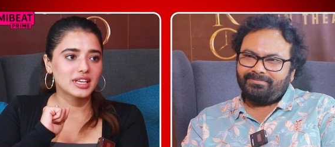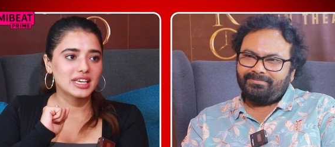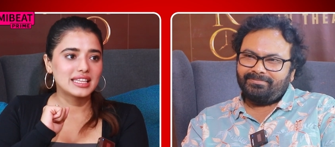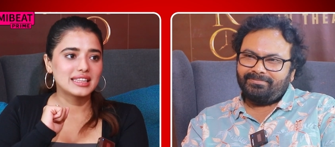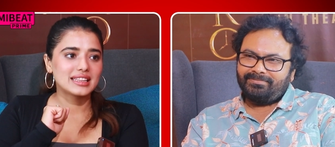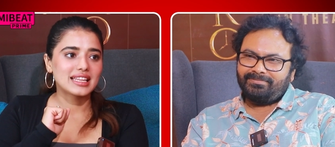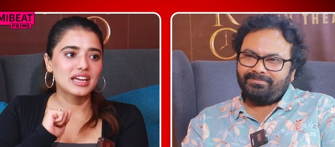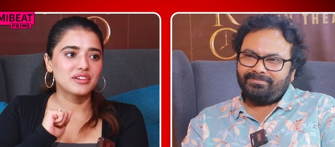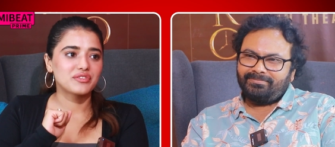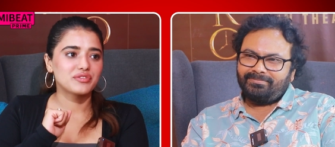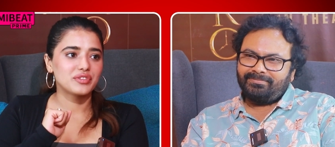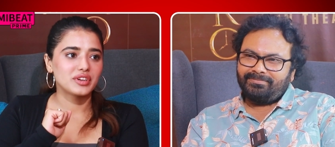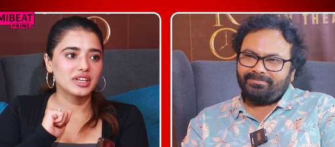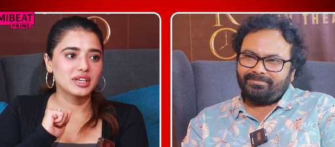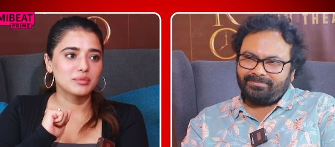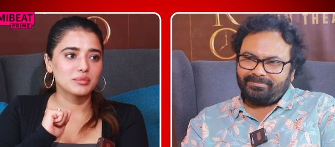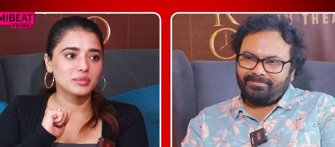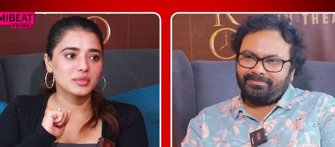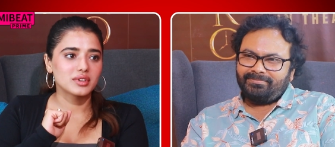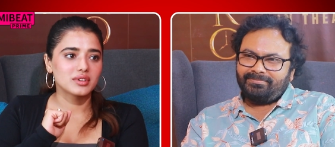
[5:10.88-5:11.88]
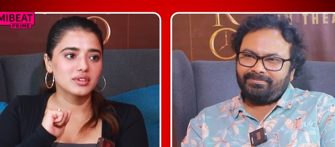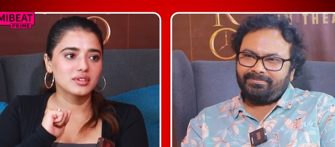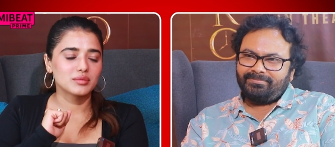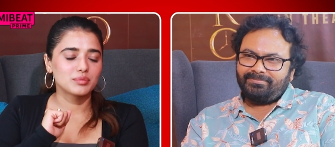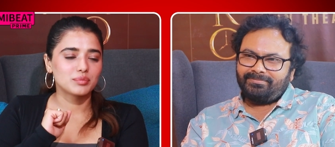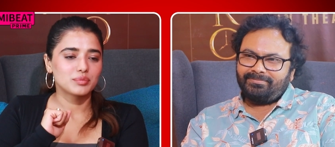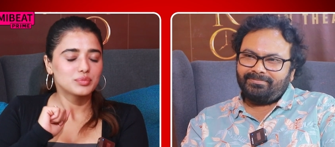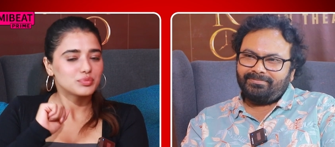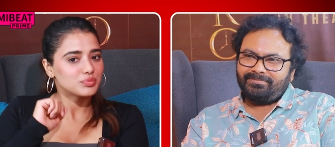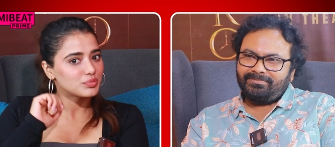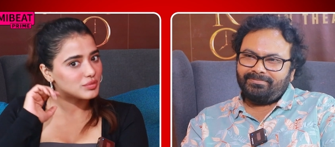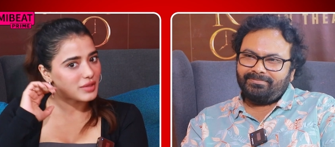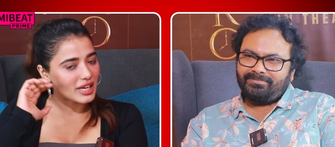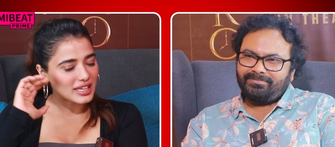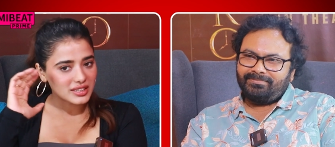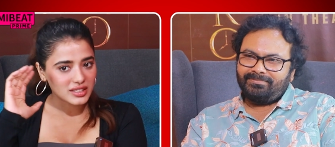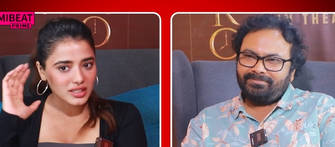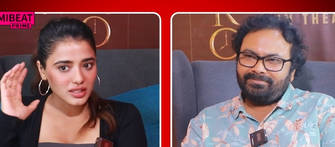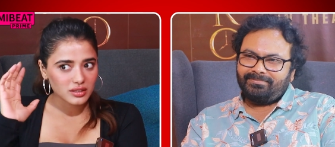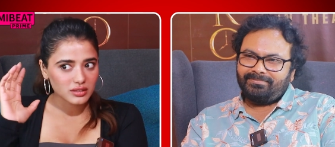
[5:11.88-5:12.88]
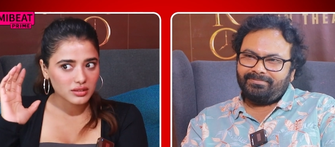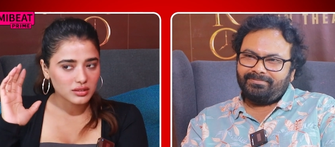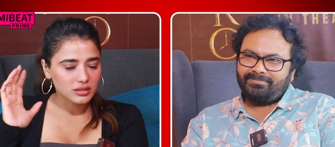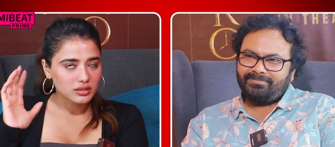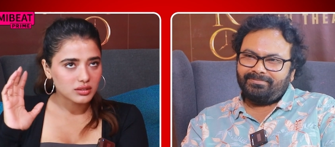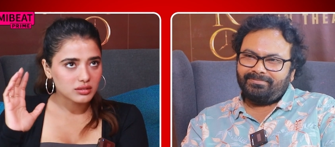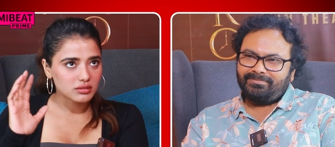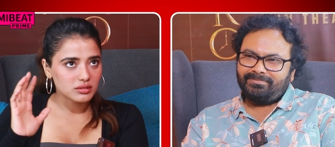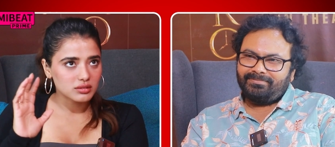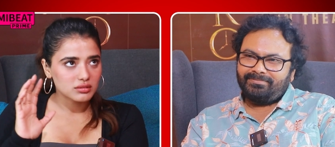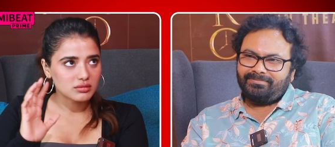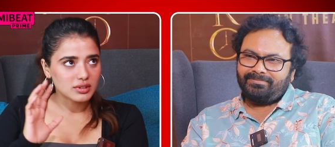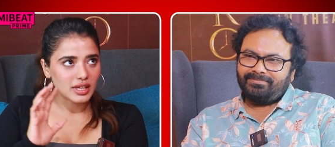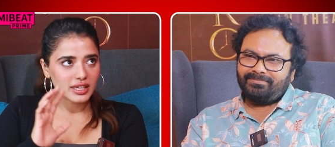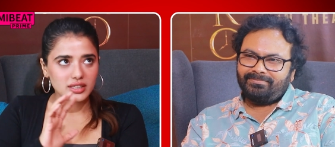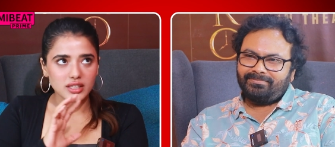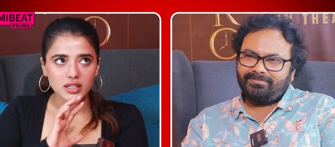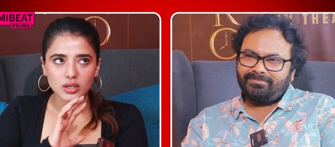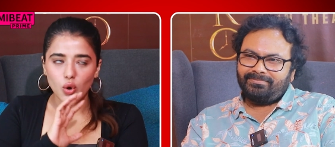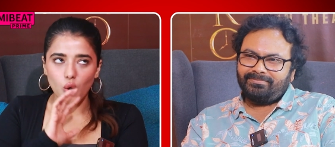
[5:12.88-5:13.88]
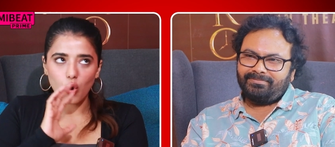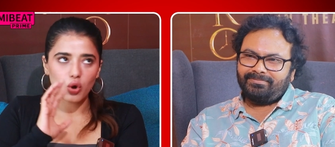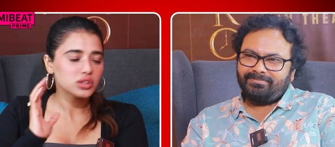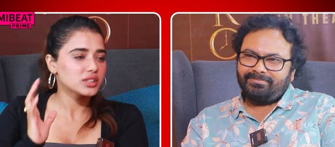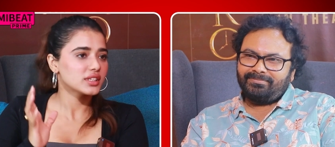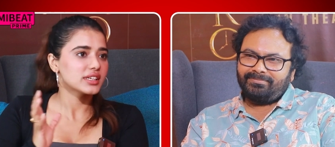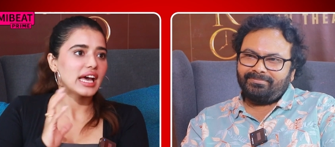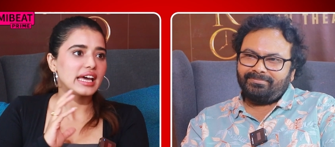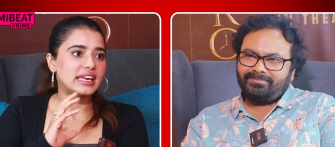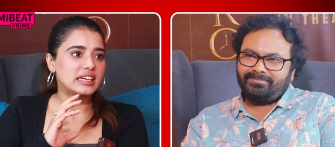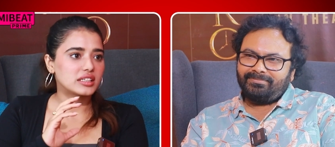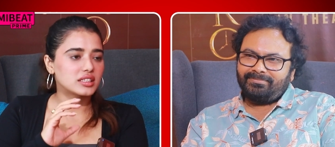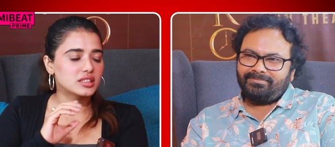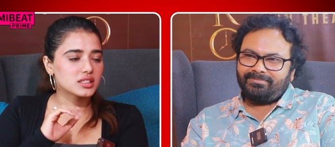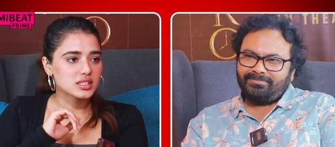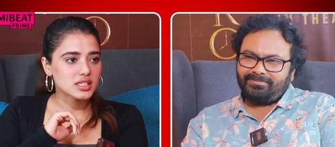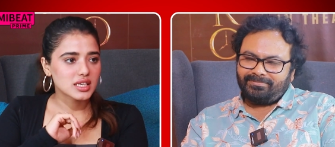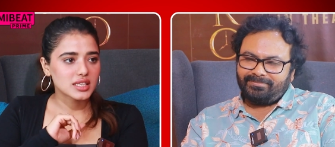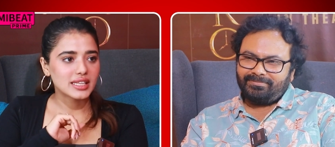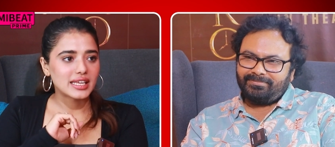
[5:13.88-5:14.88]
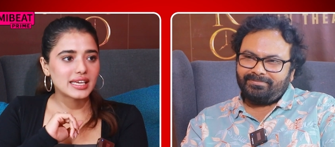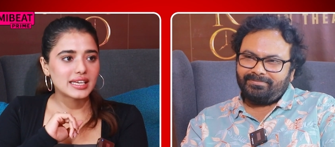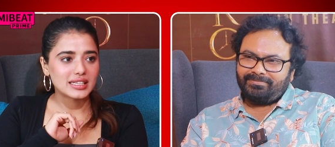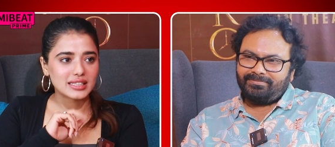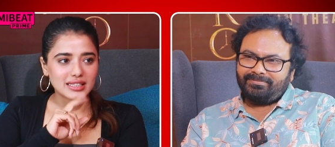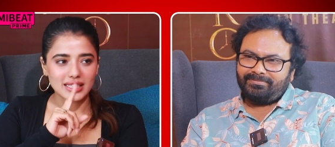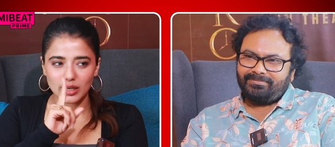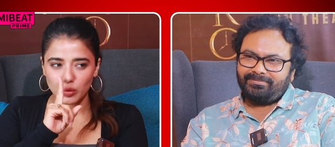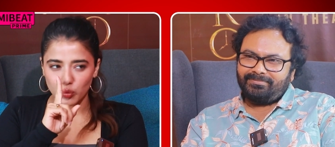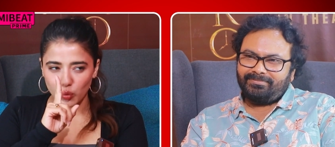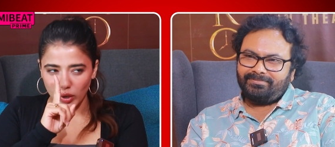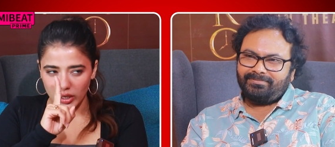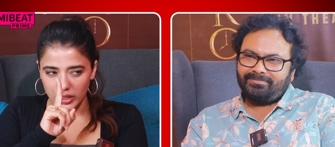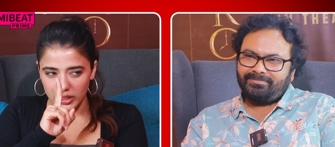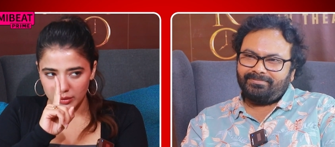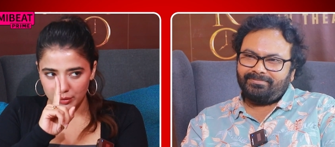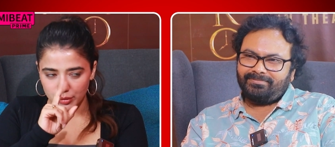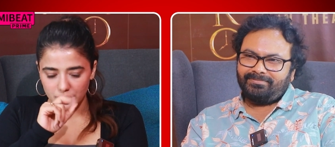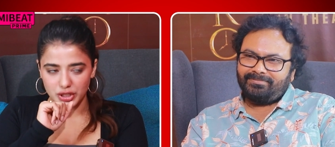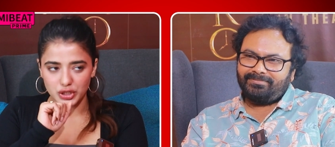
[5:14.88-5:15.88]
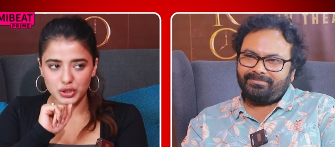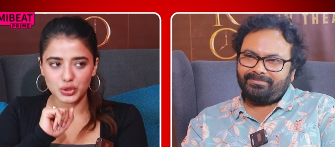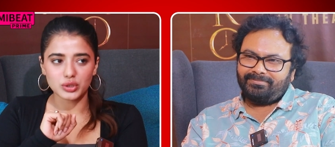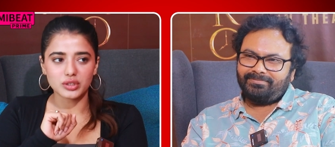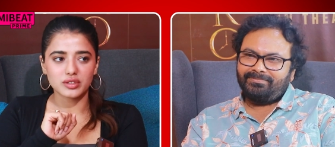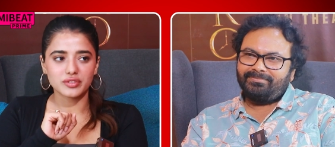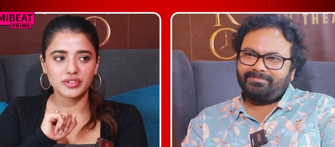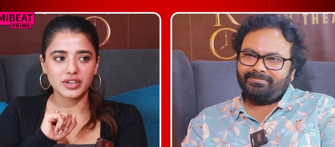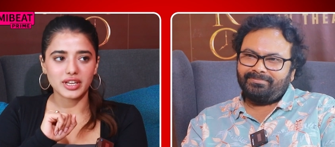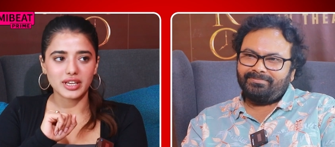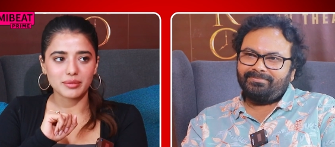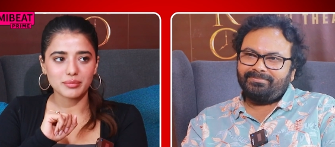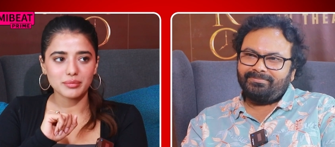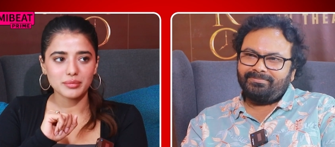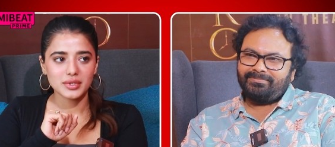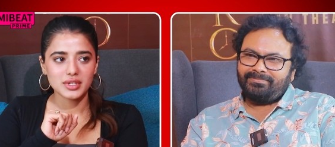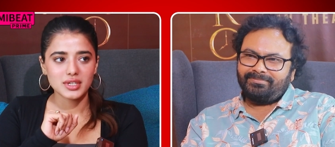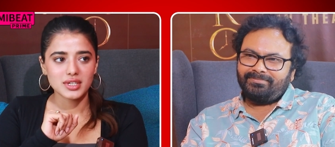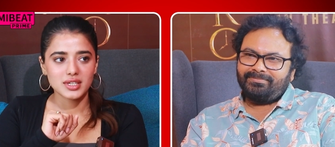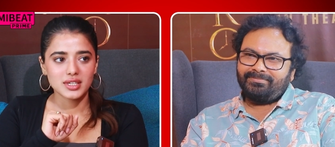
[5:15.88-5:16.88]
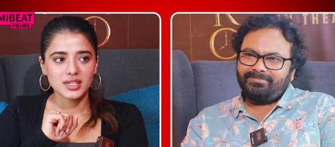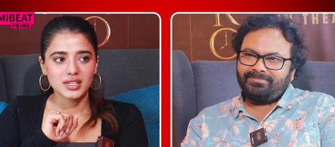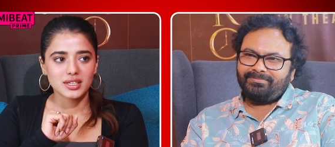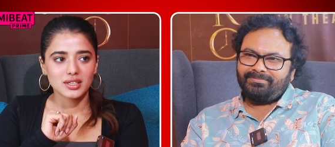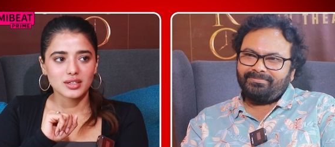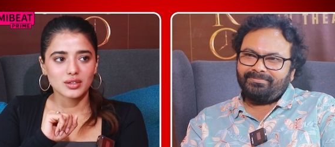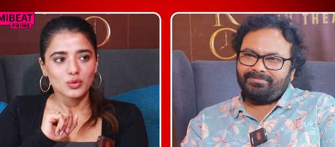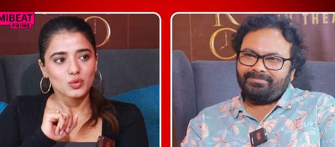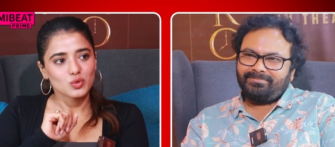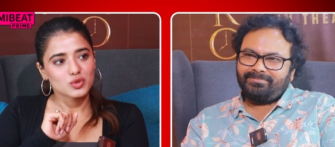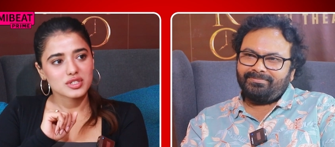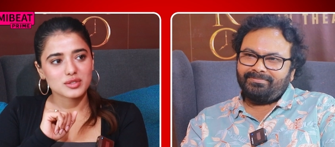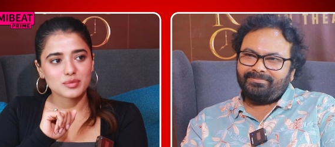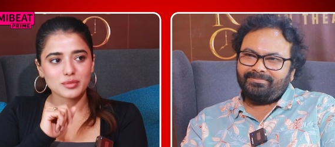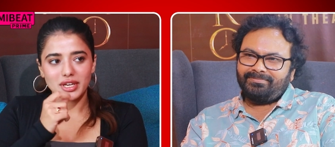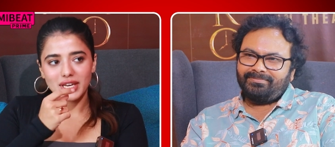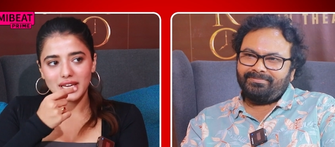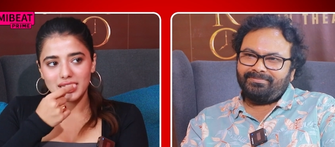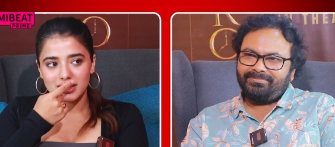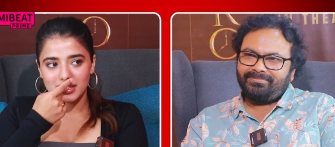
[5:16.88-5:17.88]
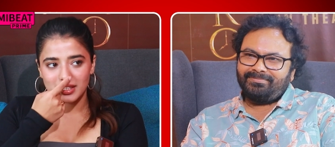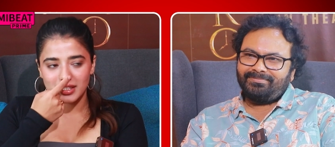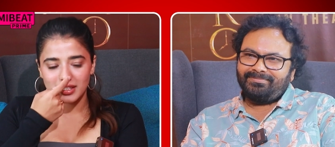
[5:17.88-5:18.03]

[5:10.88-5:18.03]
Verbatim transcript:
Speaker 1: in that frame. I think all the characters are there in that one particular frame. Usme I